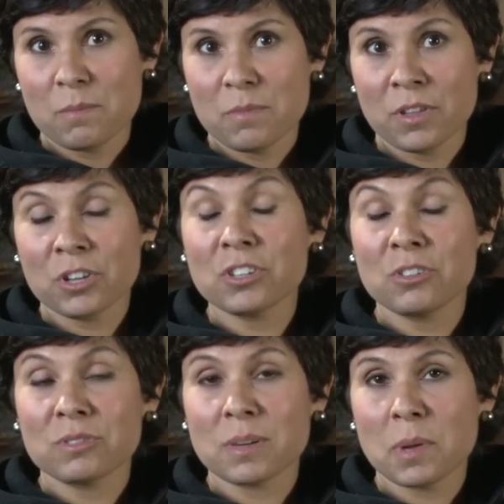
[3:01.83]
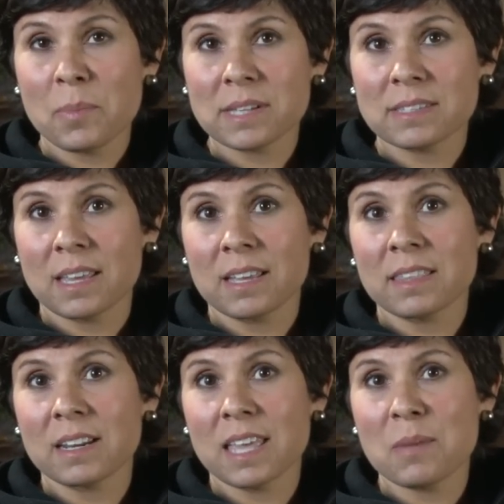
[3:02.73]
the good news on my PET scan
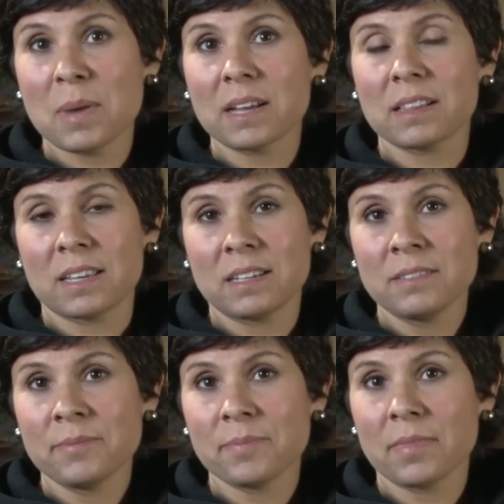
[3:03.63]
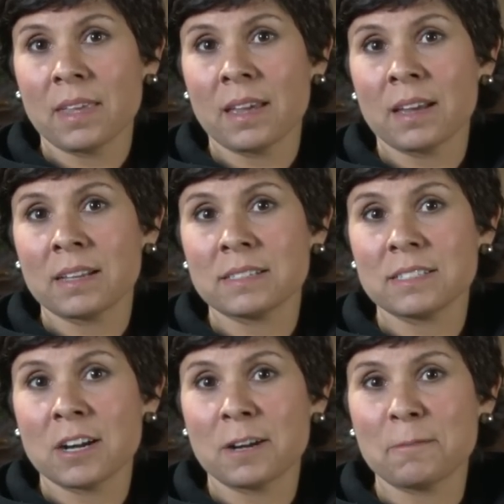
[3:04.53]
that it came back clean, and